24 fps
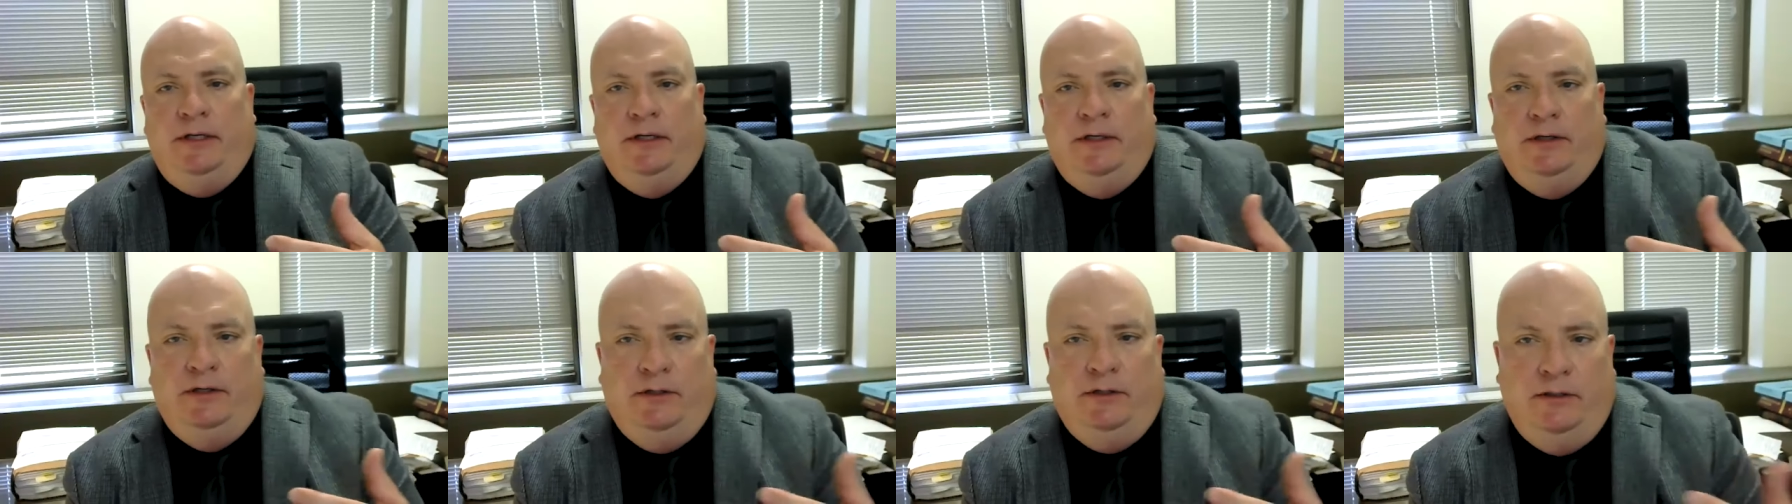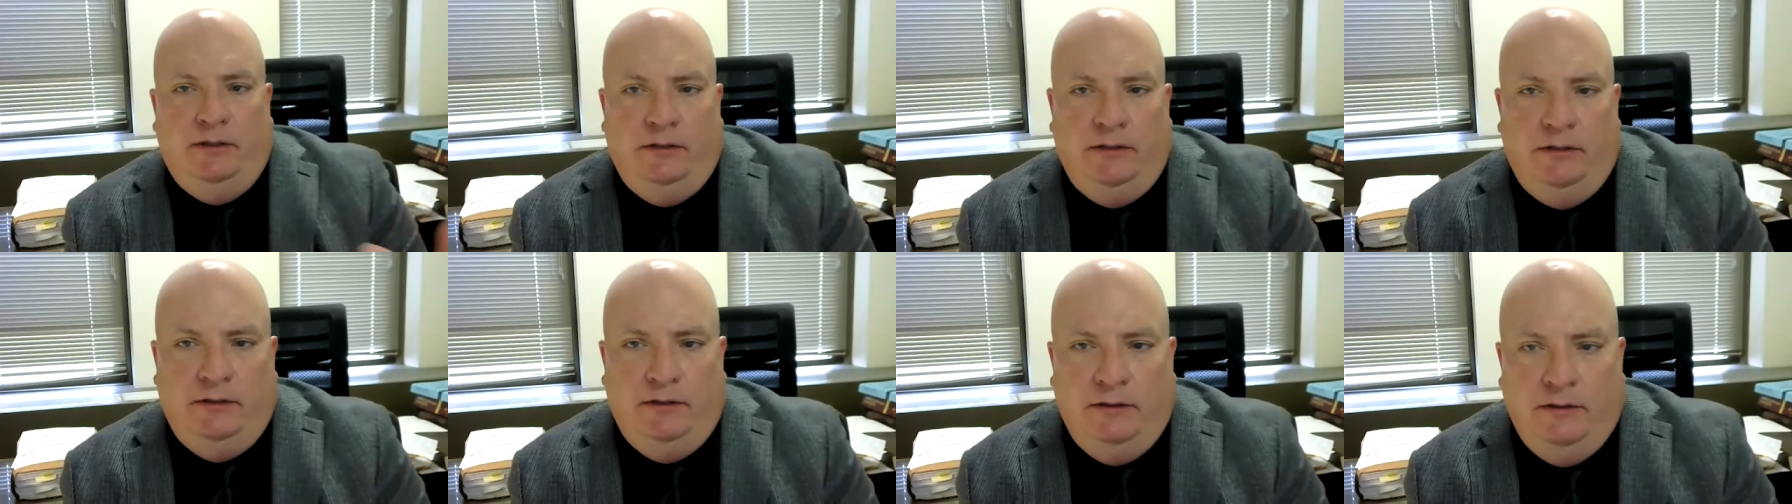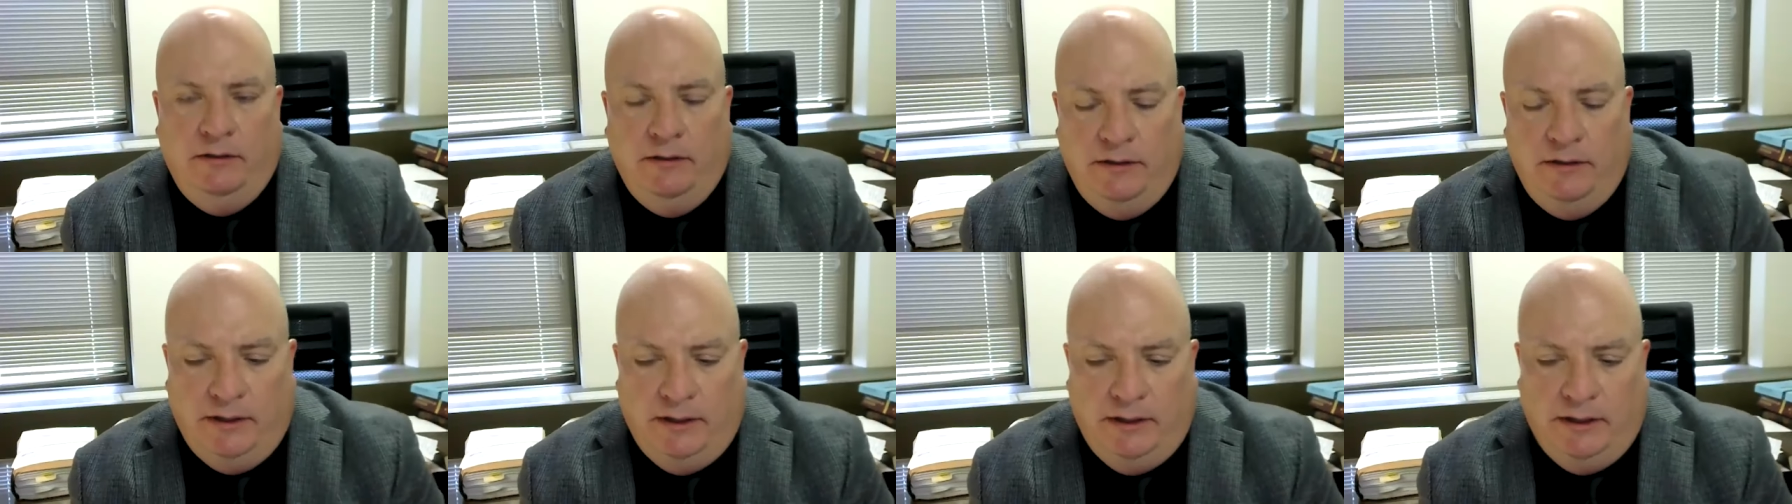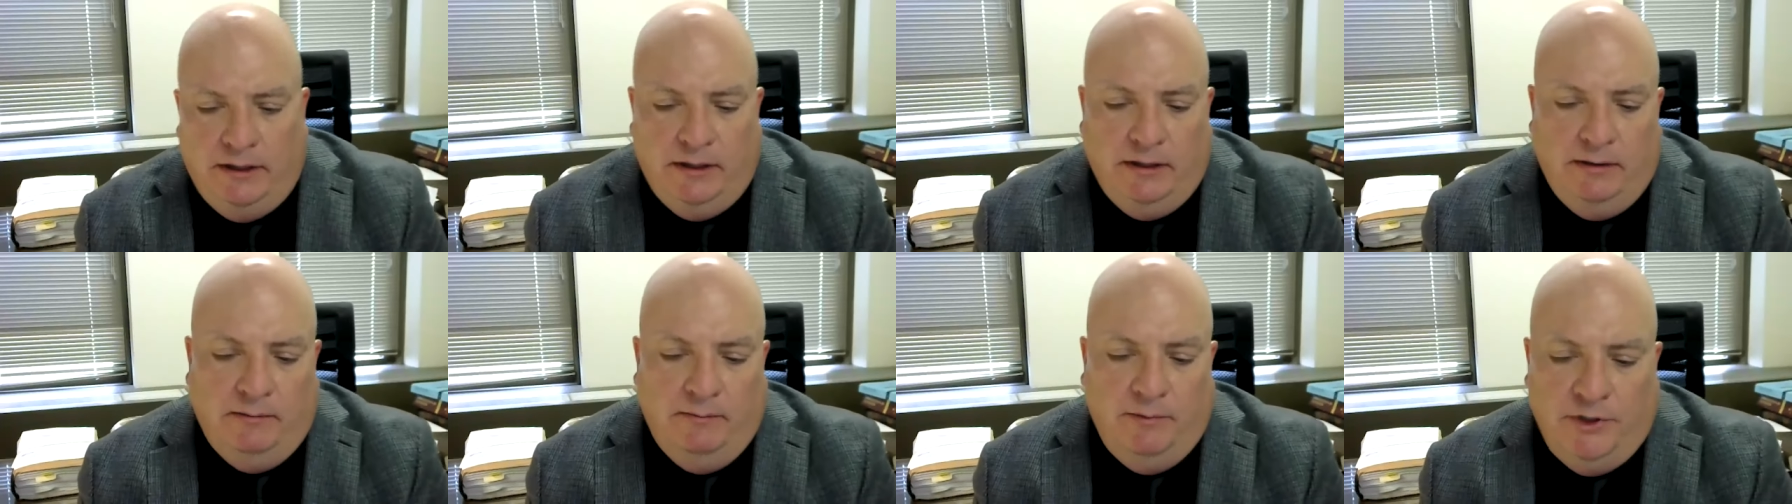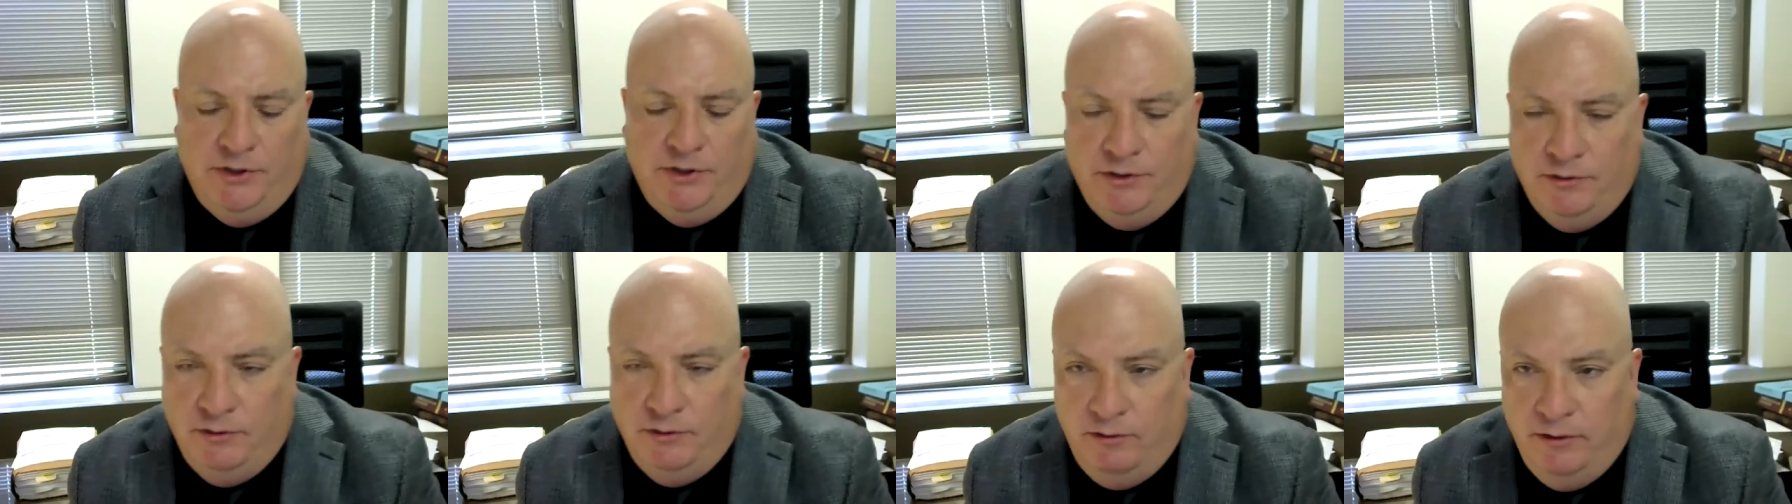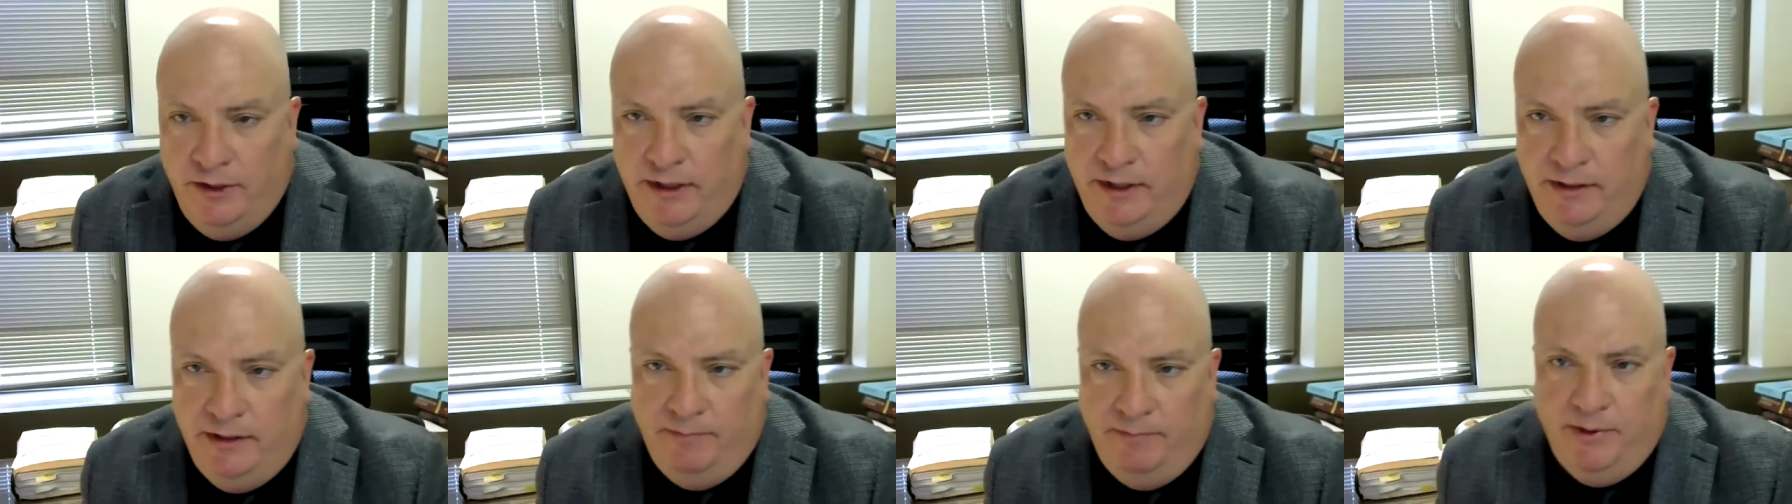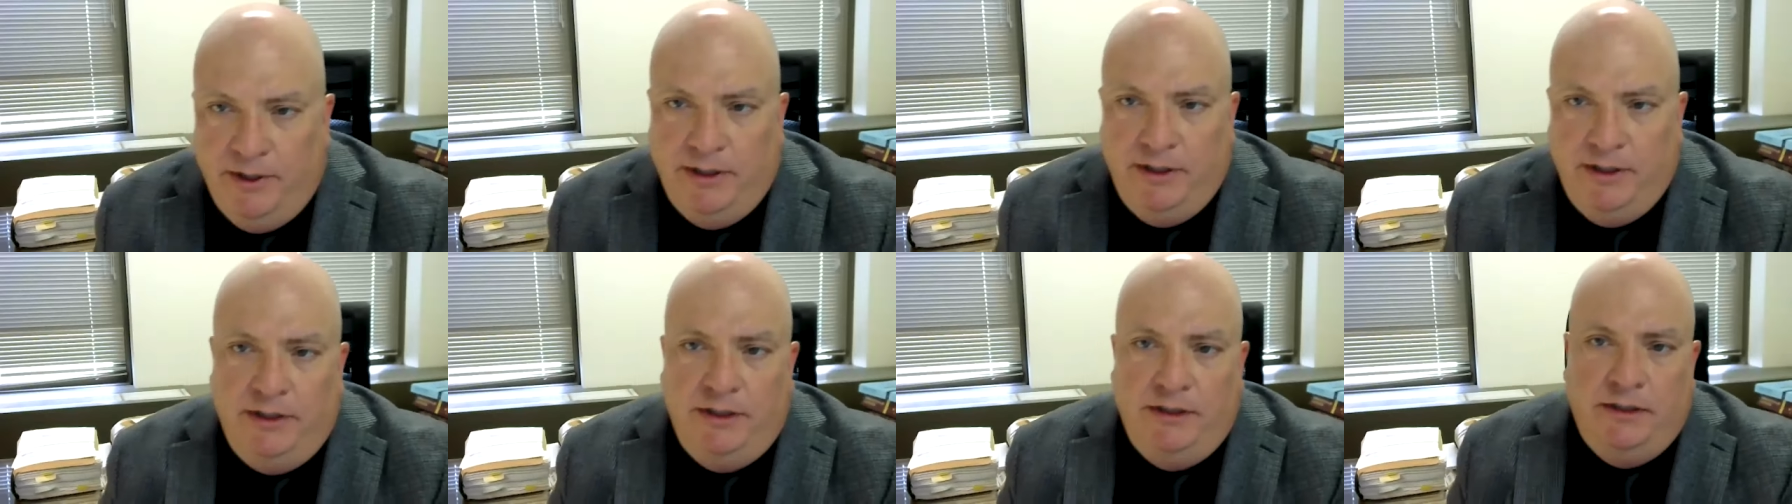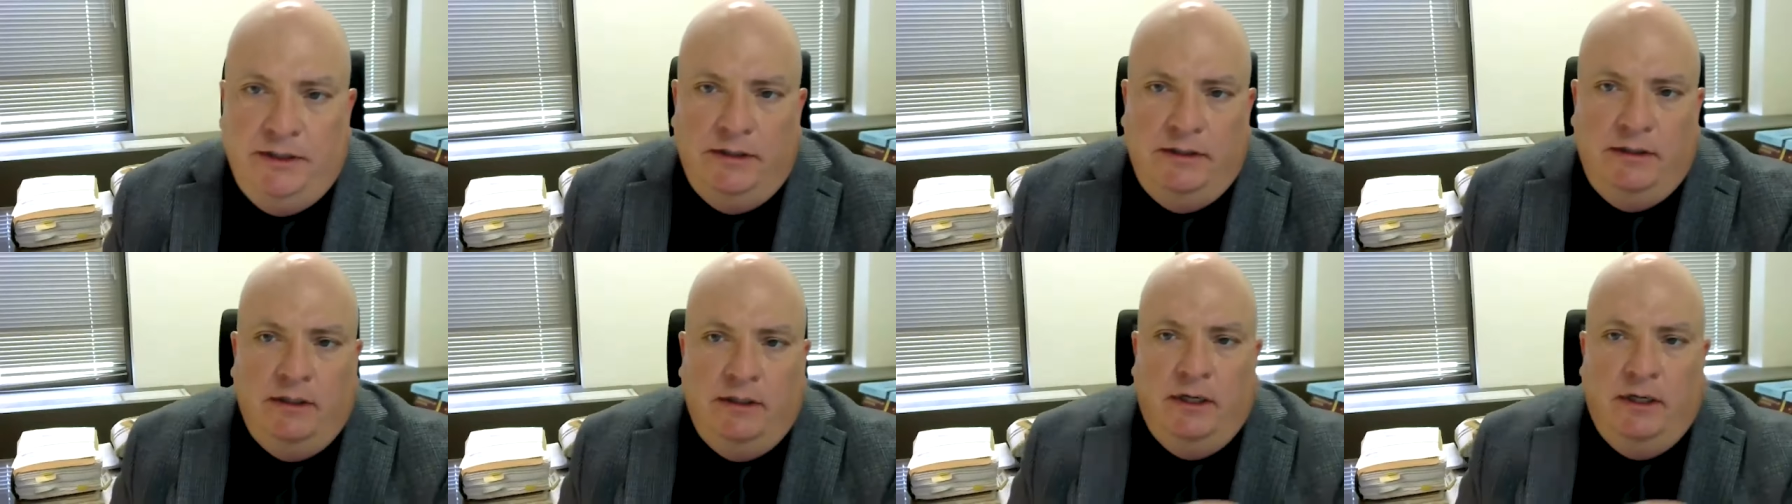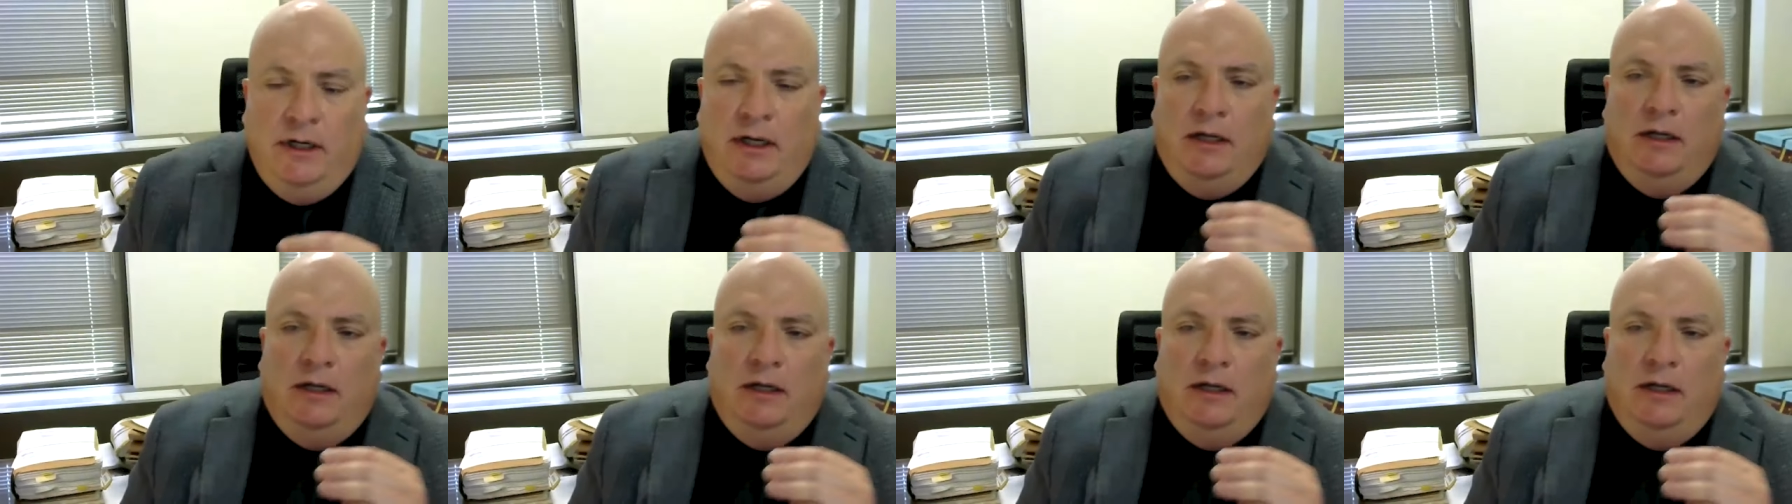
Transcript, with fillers: in her uh, majority opinion,